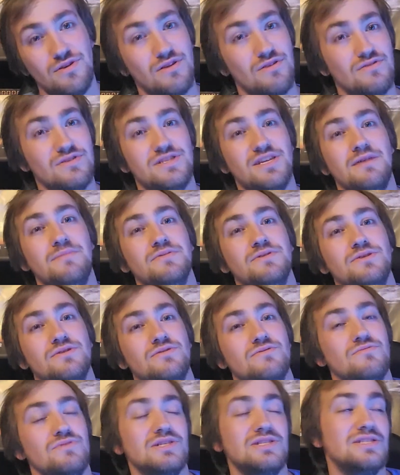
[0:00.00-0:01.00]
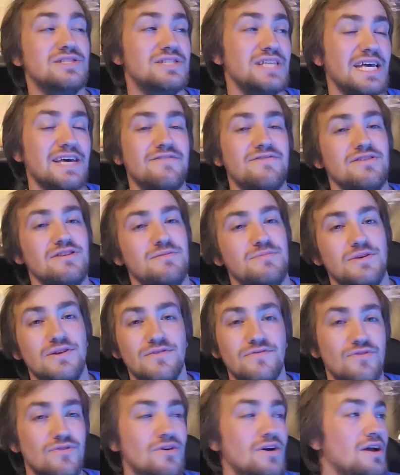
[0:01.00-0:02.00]
This episode was definitely
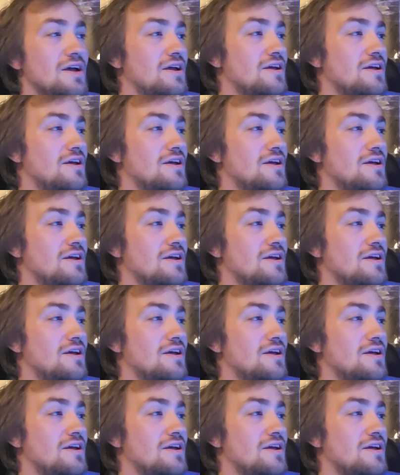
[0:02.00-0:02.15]
beautiful.